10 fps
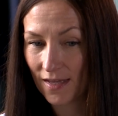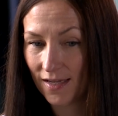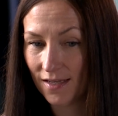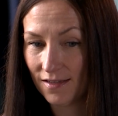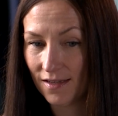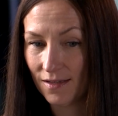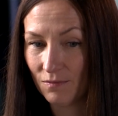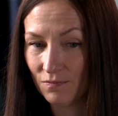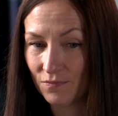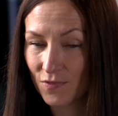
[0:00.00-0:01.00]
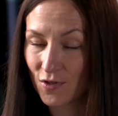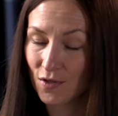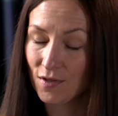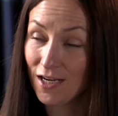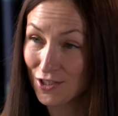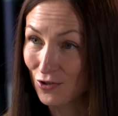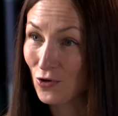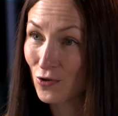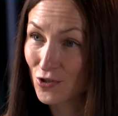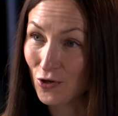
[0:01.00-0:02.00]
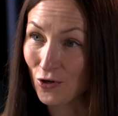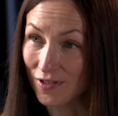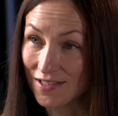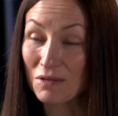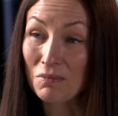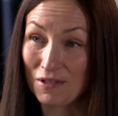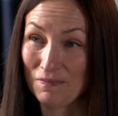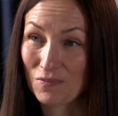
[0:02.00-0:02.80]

in the National Concert Hall in Dublin